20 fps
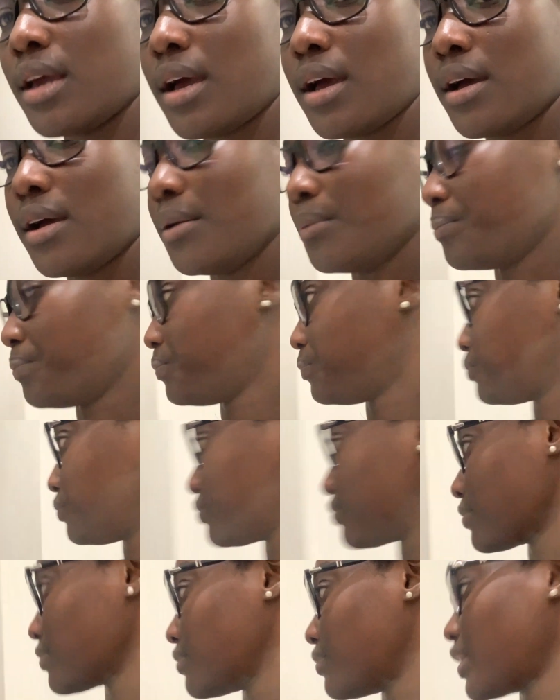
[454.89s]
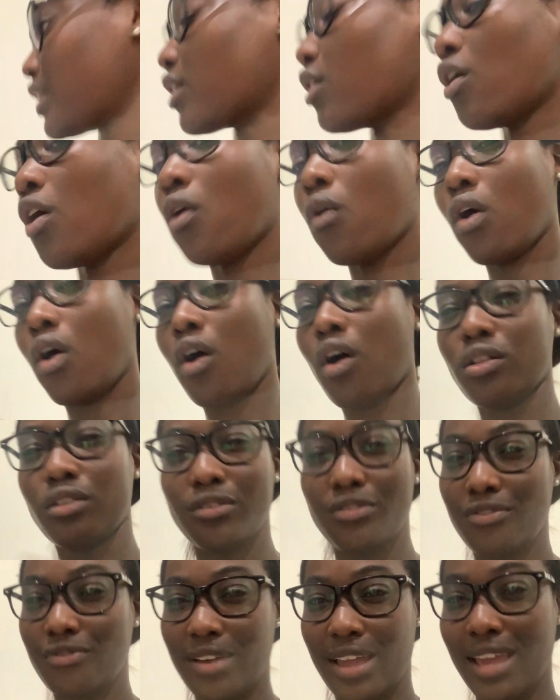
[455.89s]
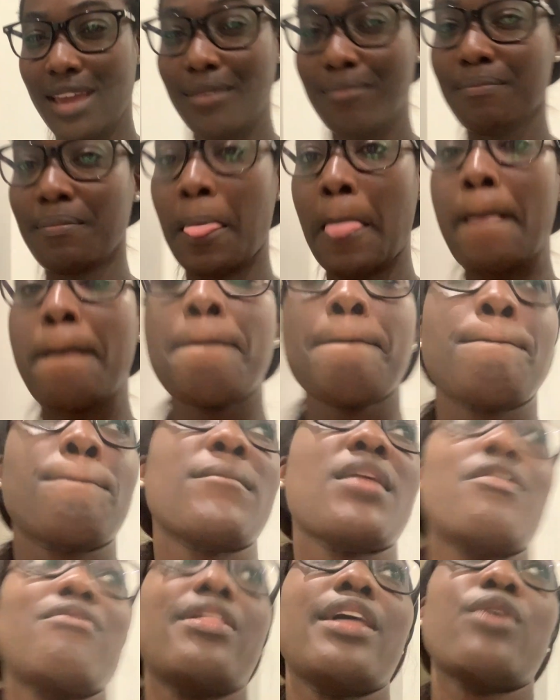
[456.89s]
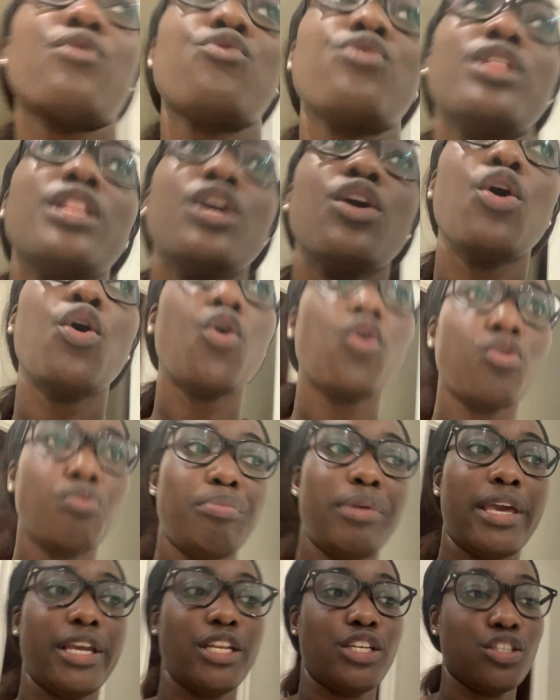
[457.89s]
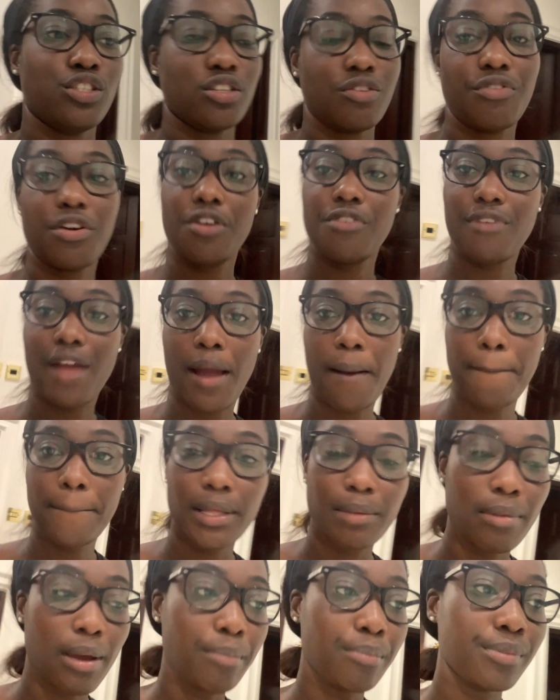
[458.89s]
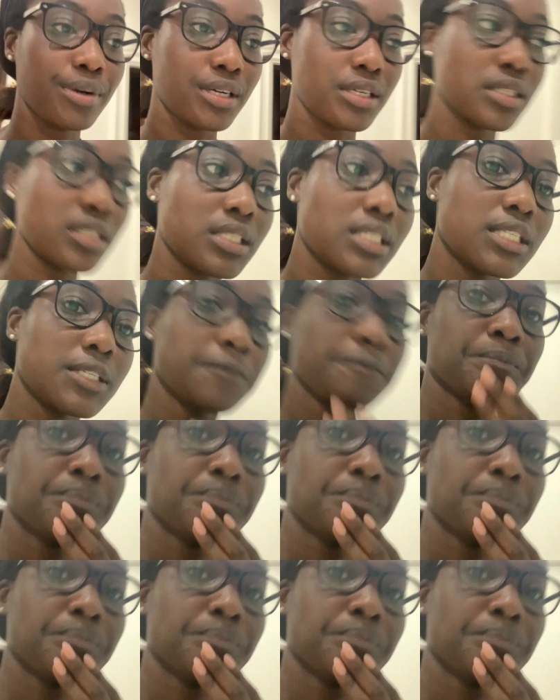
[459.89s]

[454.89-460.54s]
like a hall of fame of like really old pictures of our family members.